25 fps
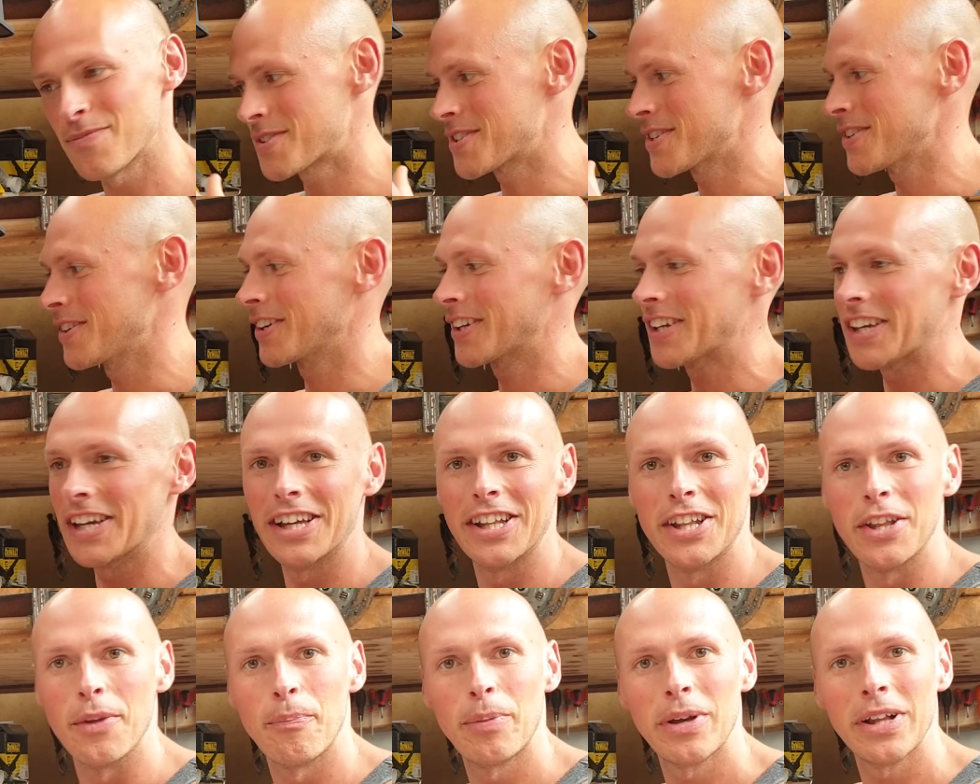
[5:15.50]
circuit
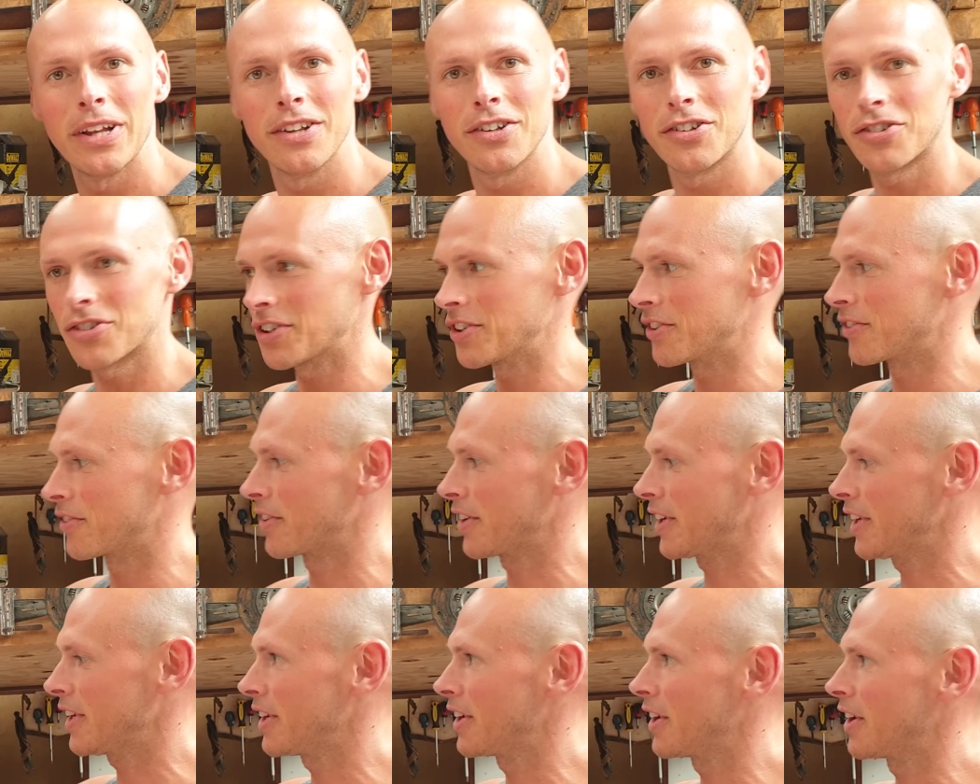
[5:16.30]
in the pillar drill
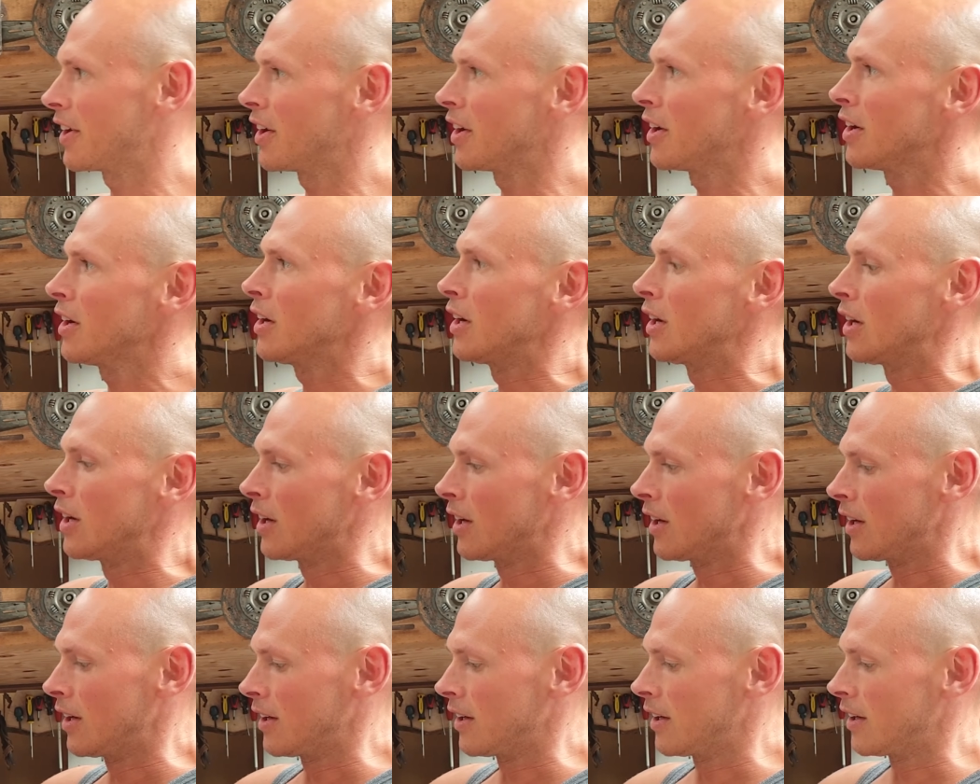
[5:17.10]
here.
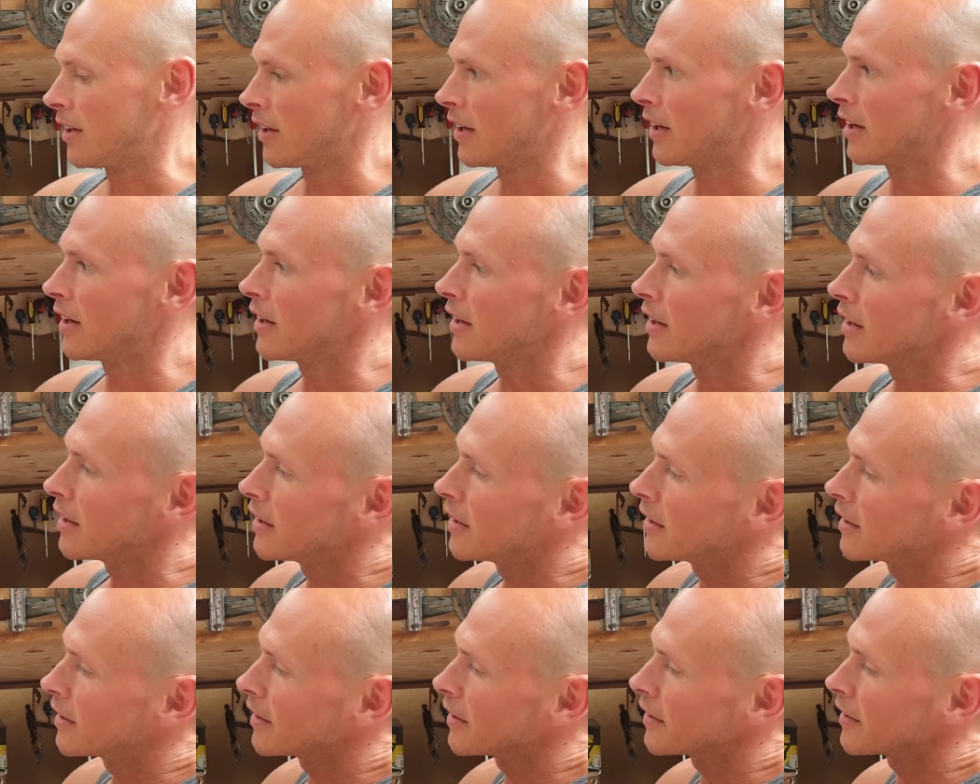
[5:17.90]

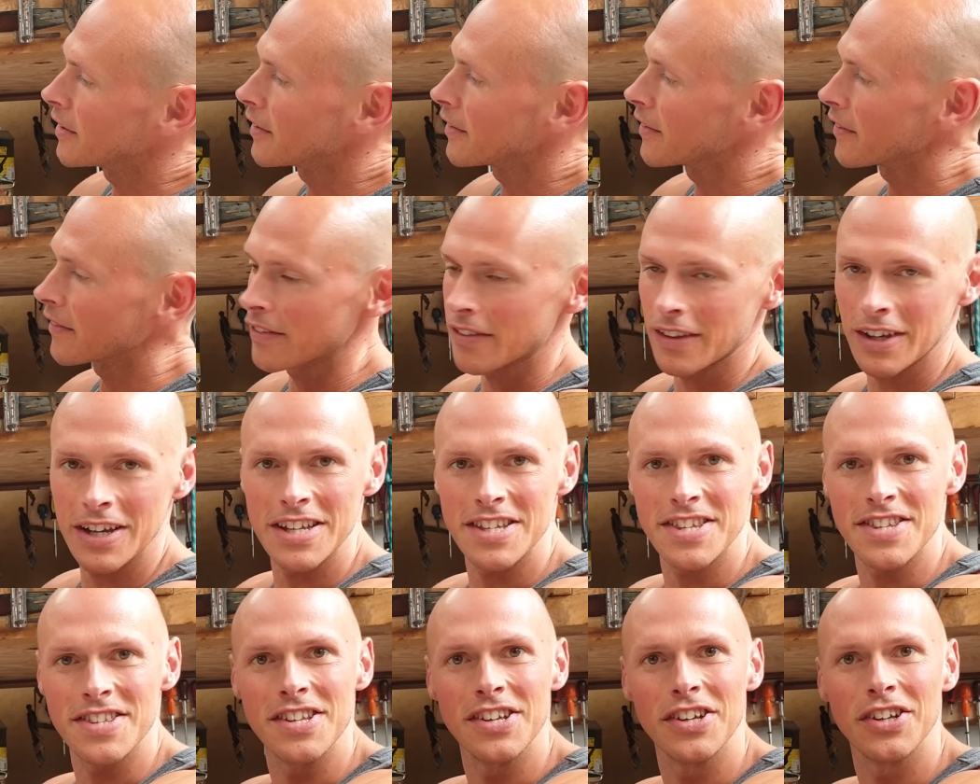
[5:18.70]
There's
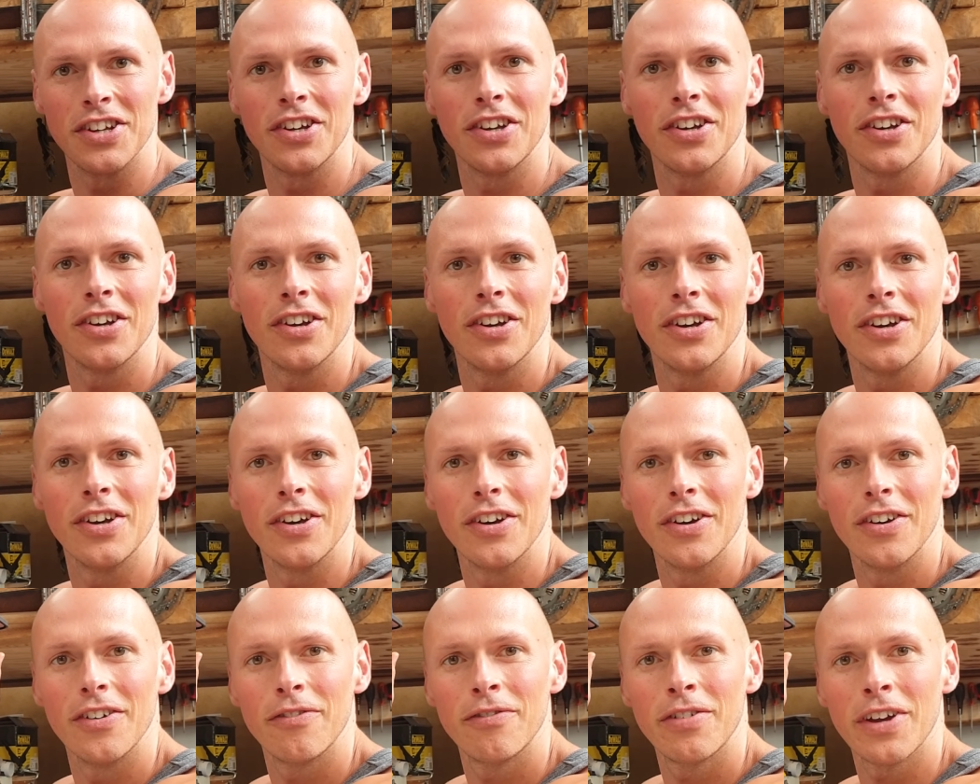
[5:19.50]

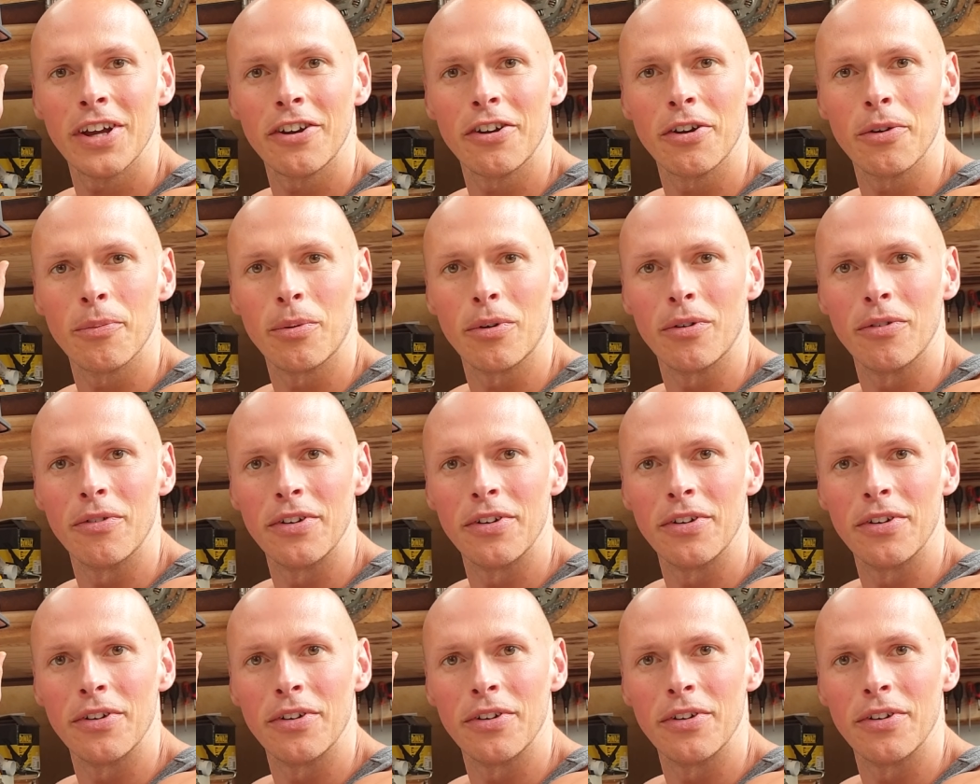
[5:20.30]
the variable